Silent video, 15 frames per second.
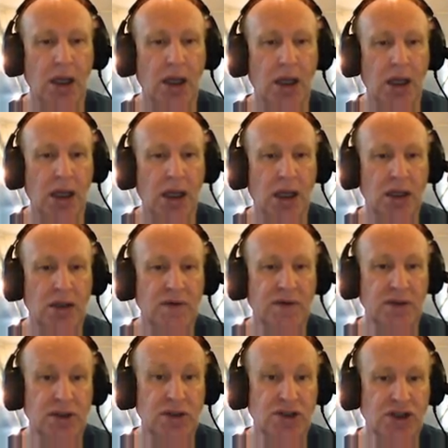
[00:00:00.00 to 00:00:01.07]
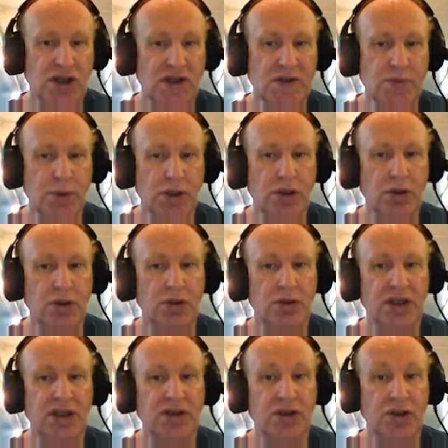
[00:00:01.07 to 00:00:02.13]
and in chess we call
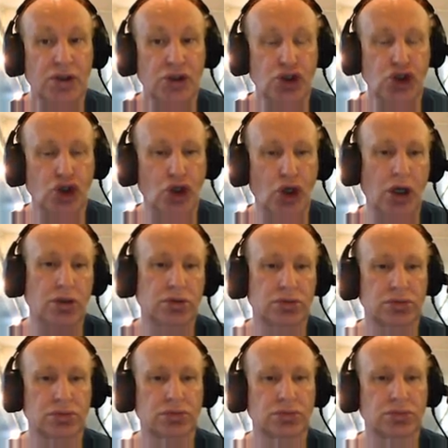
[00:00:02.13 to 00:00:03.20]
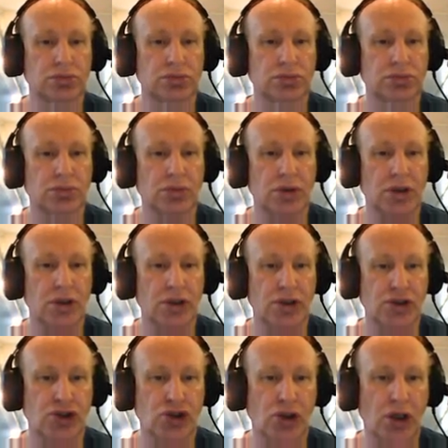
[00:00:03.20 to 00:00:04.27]
that draw.
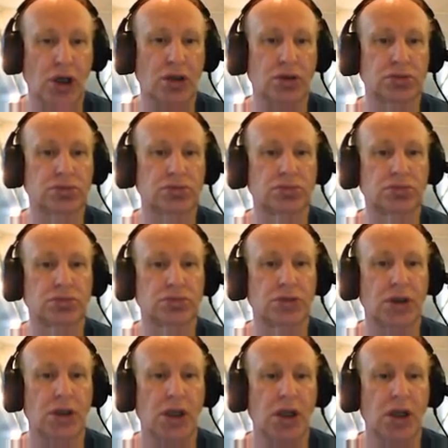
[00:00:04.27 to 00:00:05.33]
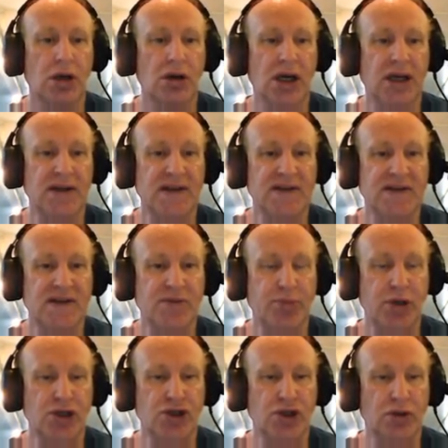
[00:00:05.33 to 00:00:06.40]
Draw. Right, that's a
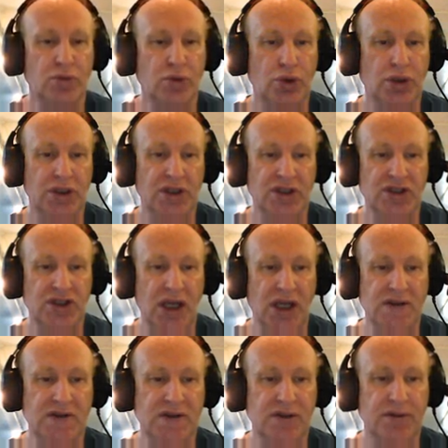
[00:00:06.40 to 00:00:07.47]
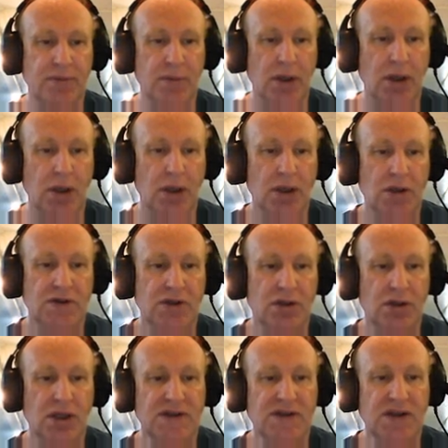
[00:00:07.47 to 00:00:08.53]
special word in chess. So
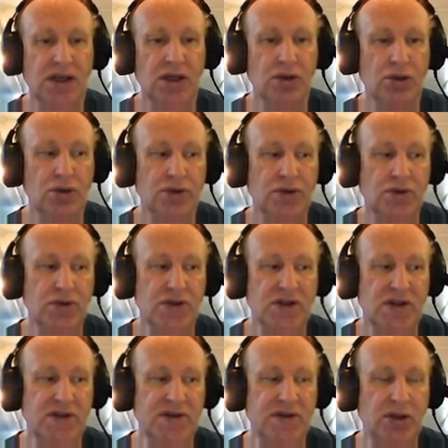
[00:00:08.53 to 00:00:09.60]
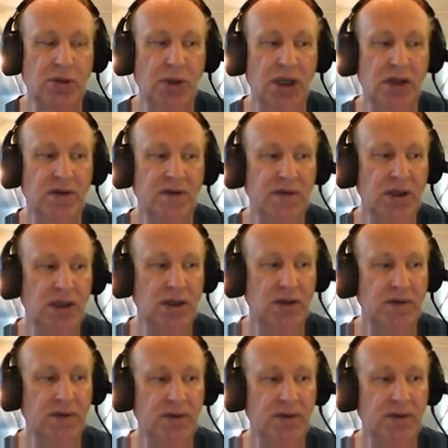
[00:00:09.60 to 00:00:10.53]
let's say you go to the chess tournament and